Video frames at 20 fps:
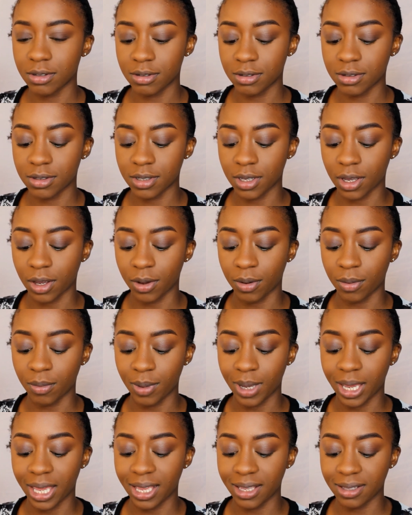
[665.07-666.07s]
so
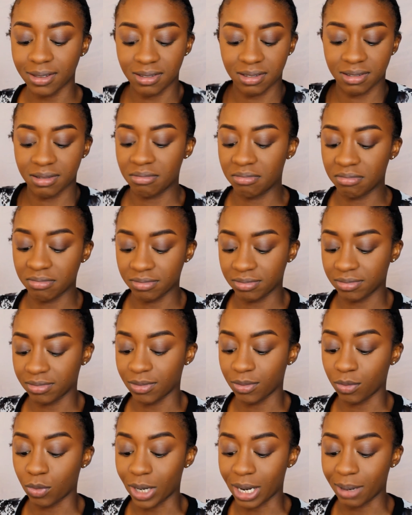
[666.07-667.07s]
it's
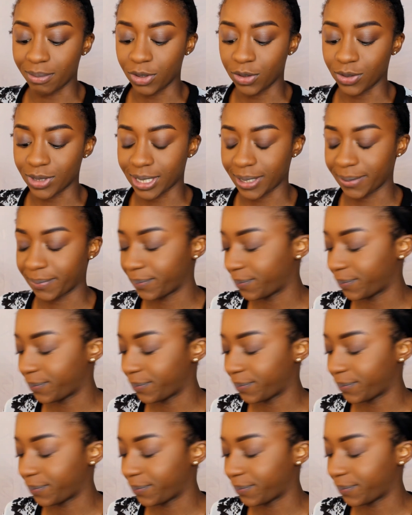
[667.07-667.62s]
what I'm using.